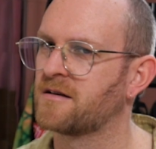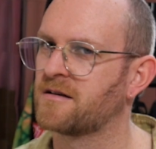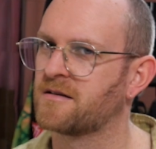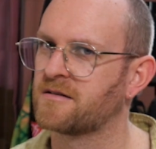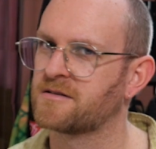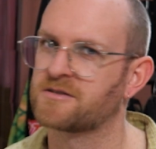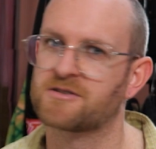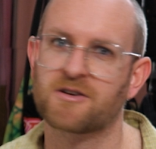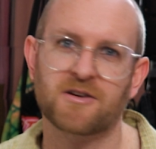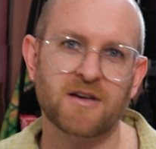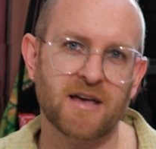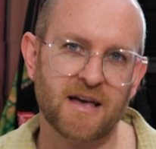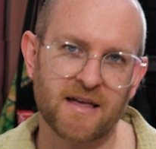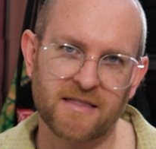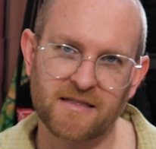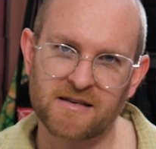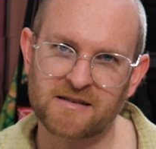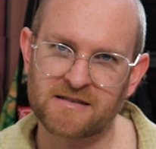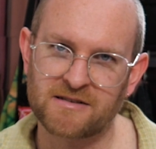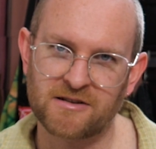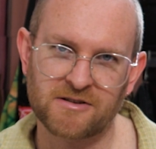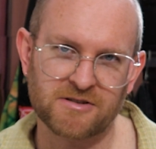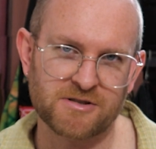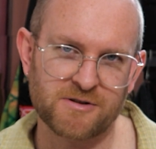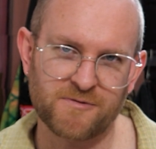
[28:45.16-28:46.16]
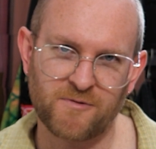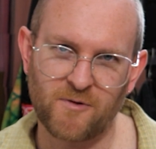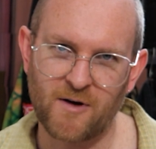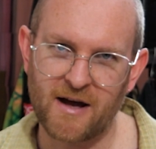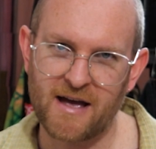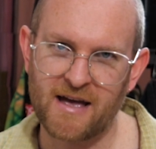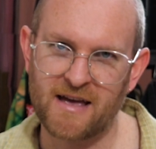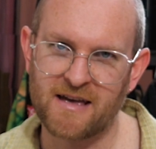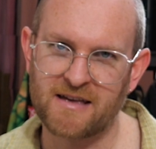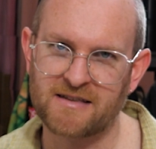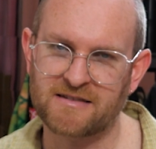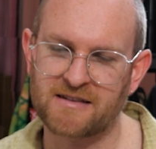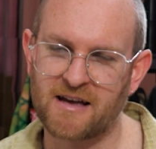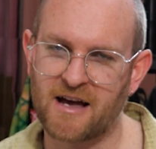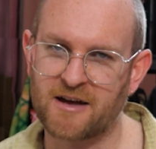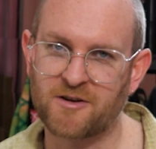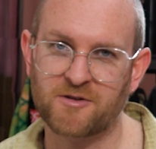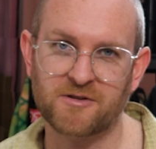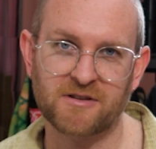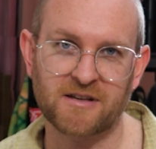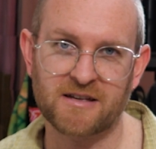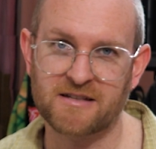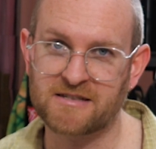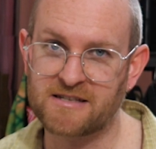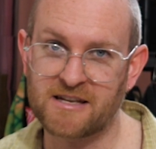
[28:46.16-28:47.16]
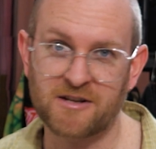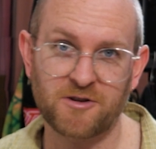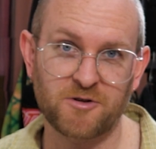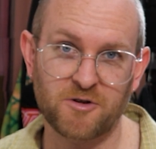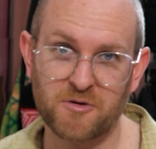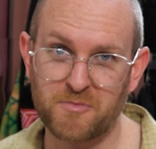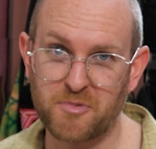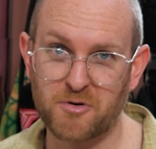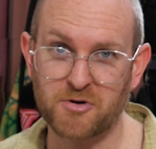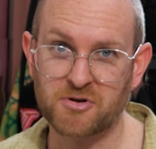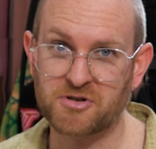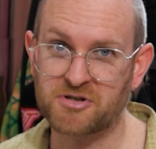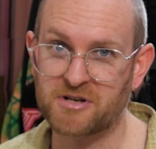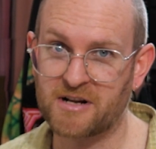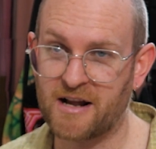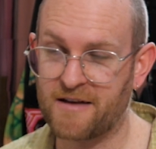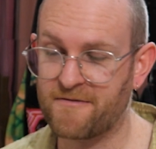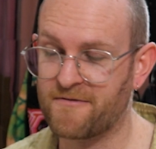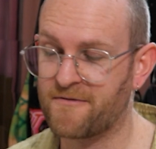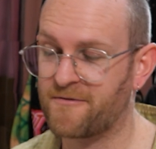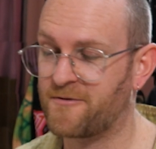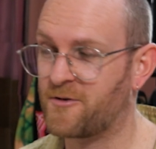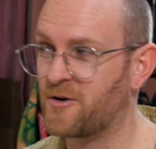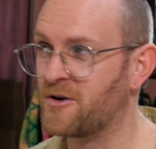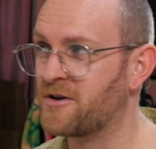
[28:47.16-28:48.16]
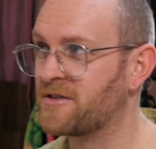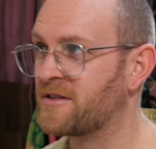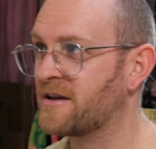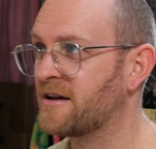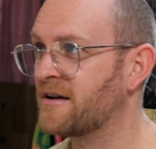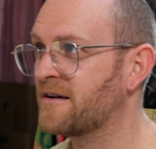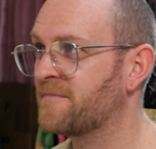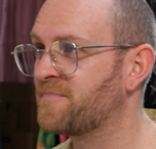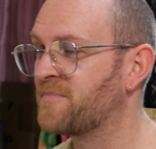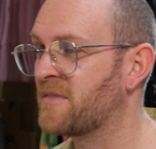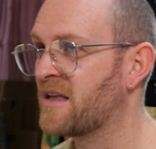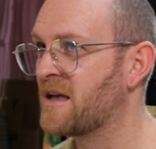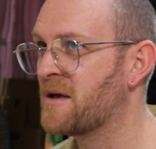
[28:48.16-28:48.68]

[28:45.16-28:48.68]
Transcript: So yeah, there's lots of ways I could continue to push it even further,